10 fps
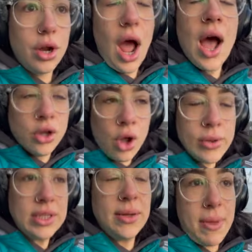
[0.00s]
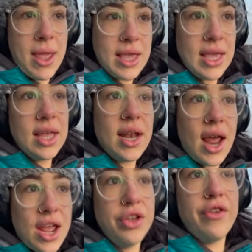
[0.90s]
aren't going to make it
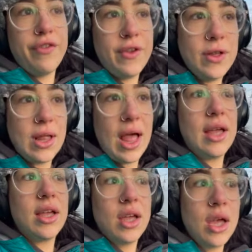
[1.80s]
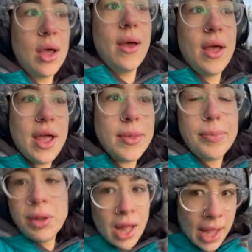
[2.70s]
and you feel like the
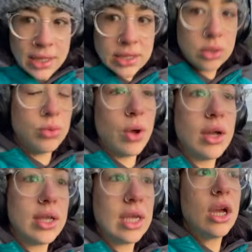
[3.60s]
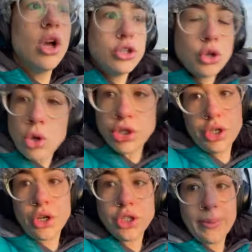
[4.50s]
plan isn't working, talk to your
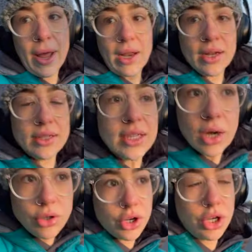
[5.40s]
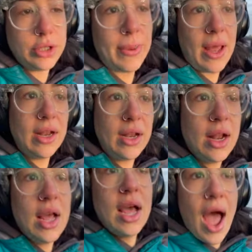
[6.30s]
coach about it. Tell your coach about it
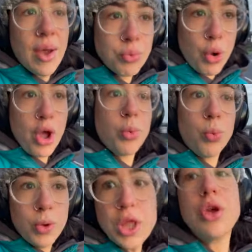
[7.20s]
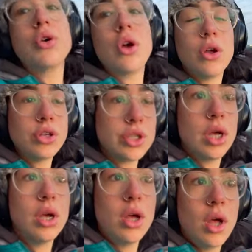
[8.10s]
and work with your coach
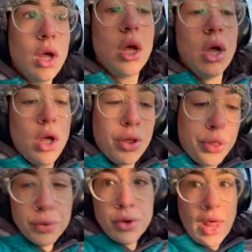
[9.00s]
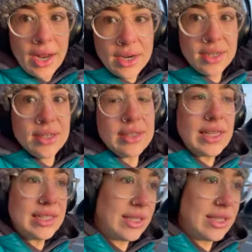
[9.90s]
through that. That is